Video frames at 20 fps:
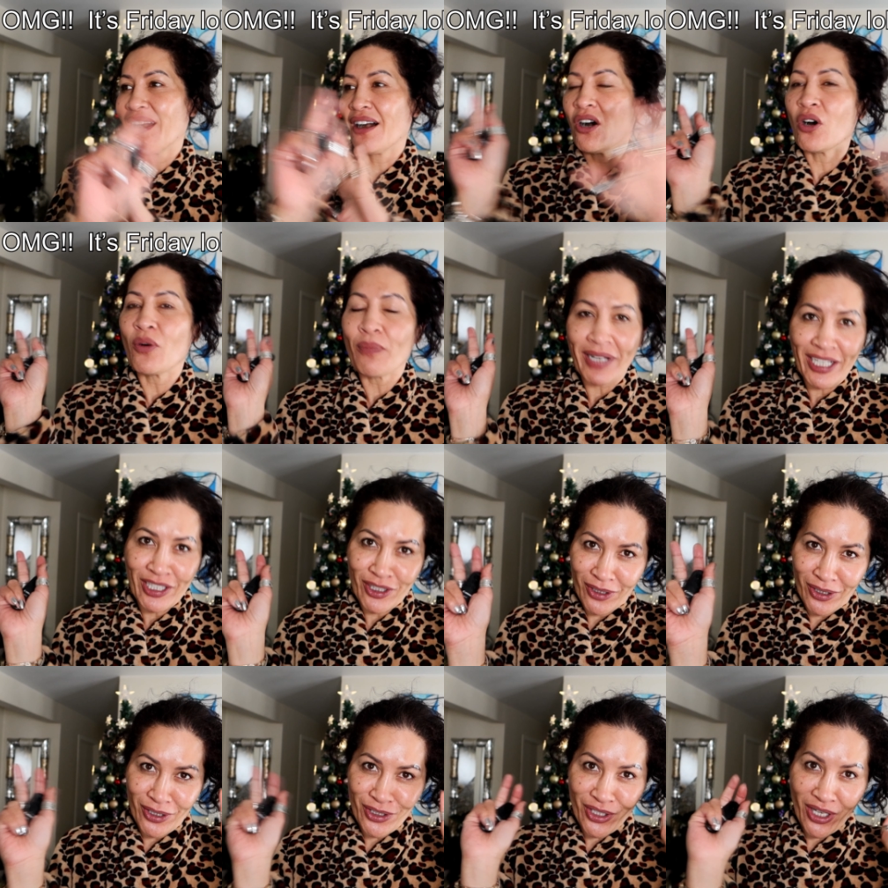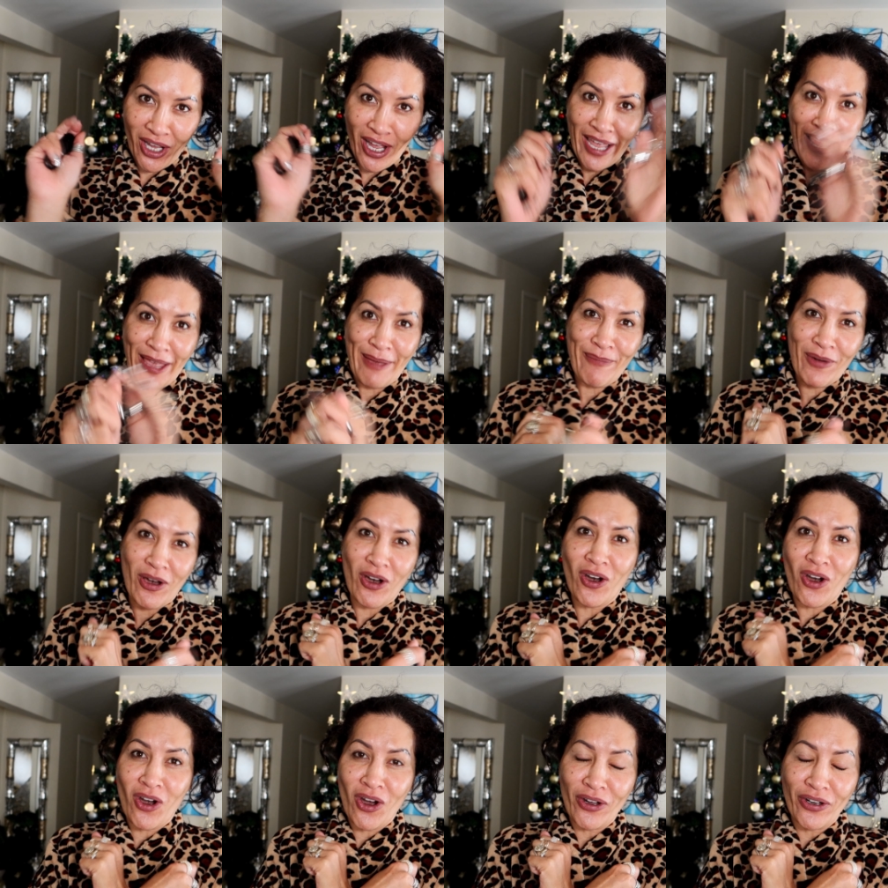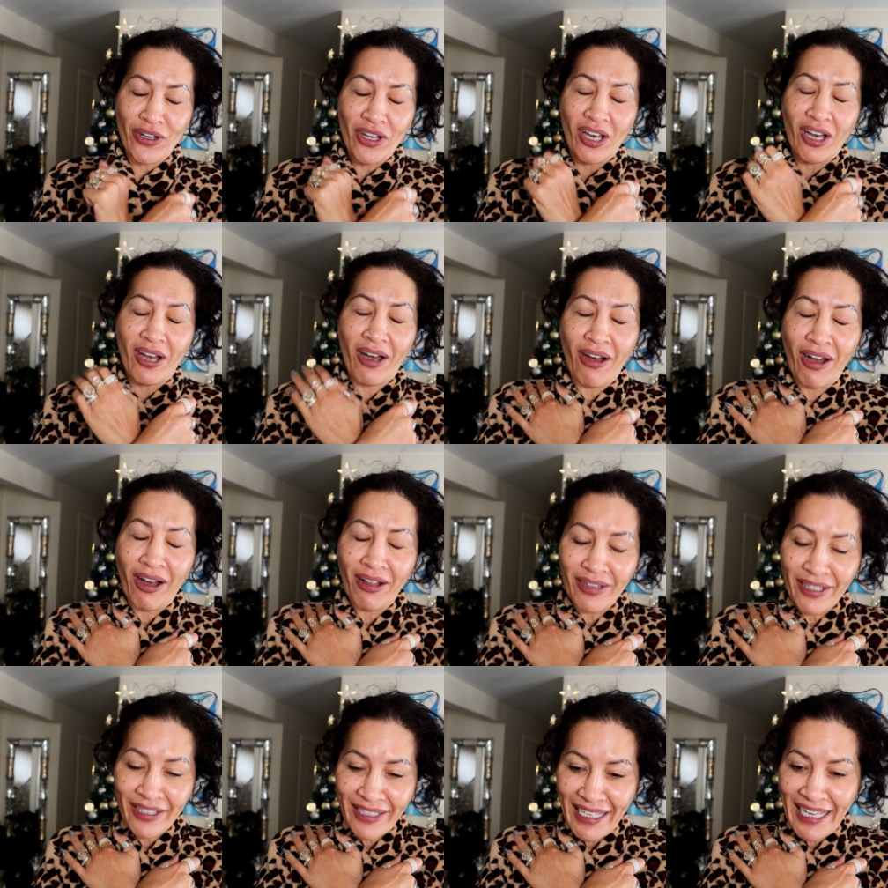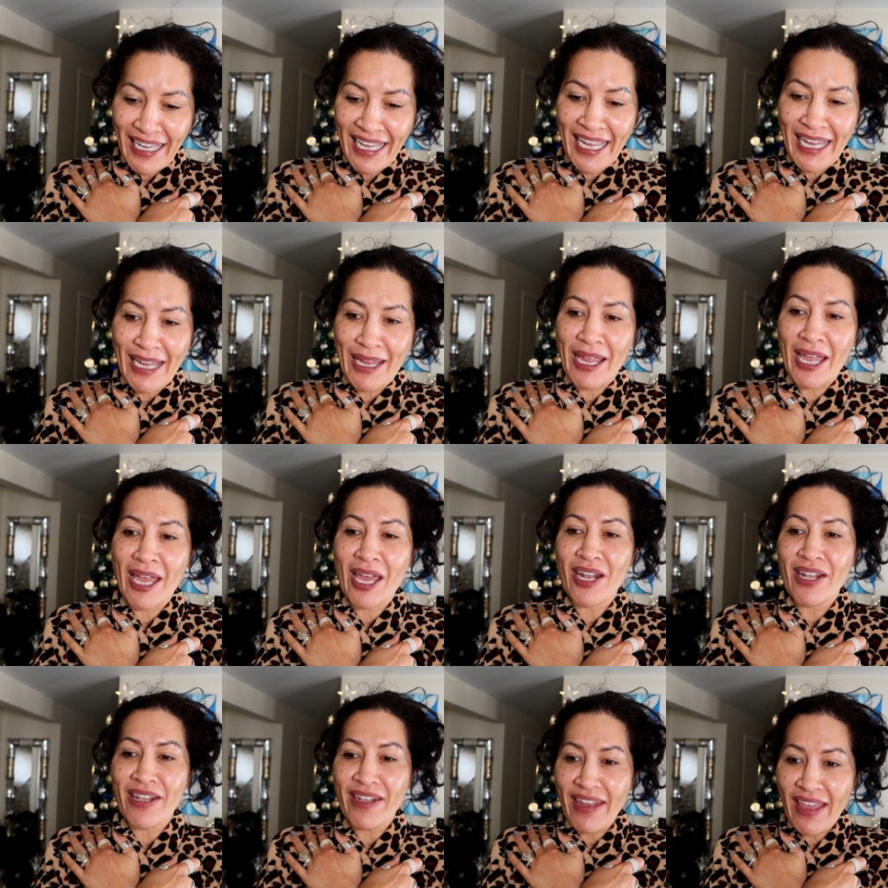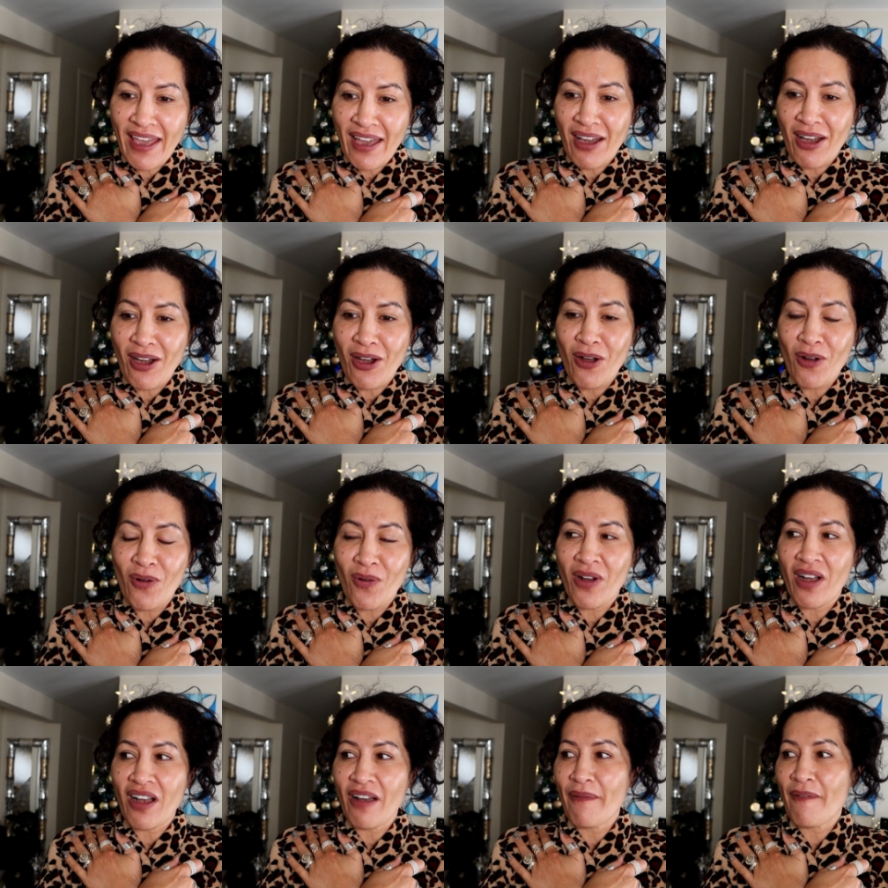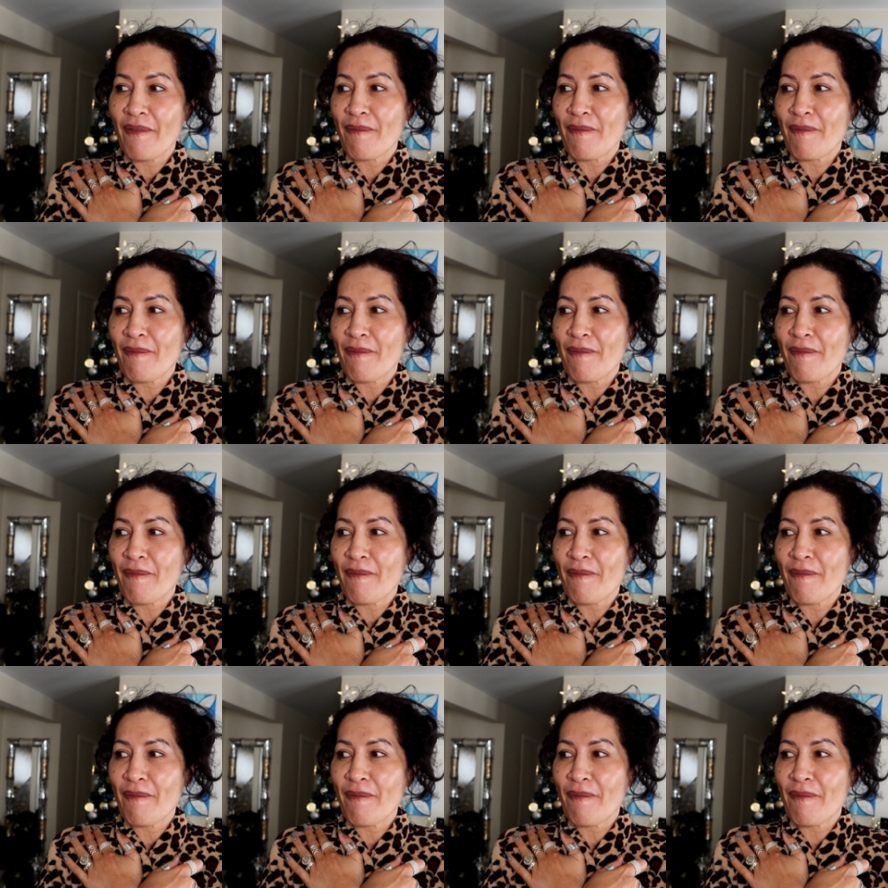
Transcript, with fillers: Oh my gosh, I am on holiday now.